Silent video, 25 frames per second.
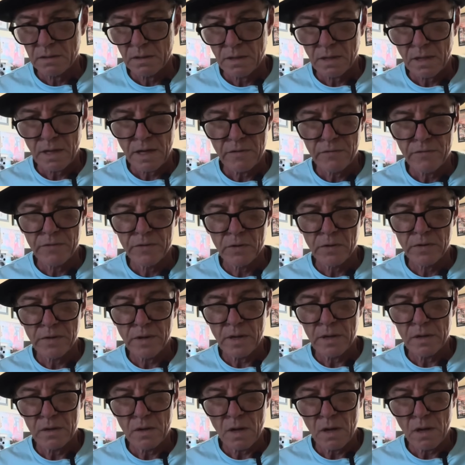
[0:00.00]
I feel
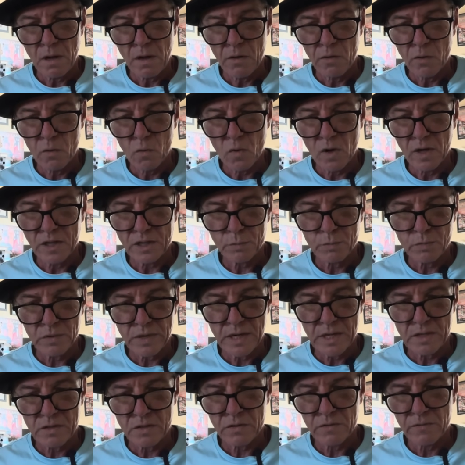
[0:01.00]
that other watch
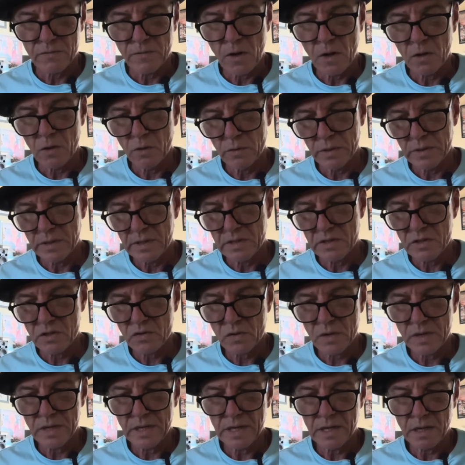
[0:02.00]
brands are following this
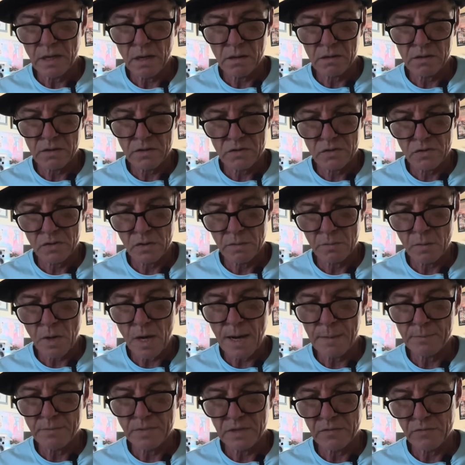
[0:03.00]
trendy color, so I'm
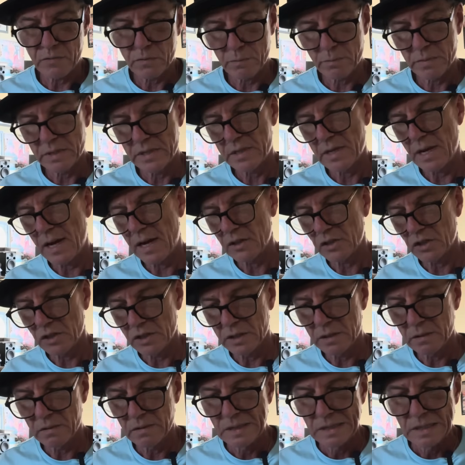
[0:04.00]
opting for
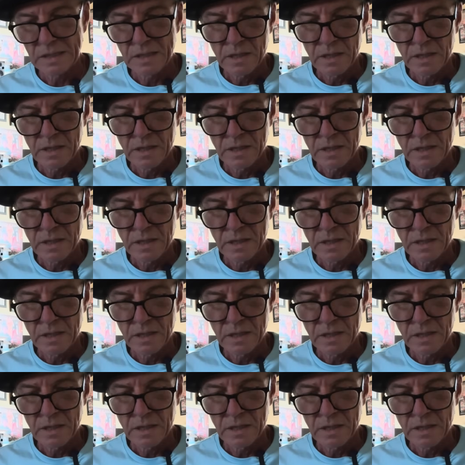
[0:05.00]
pistachio.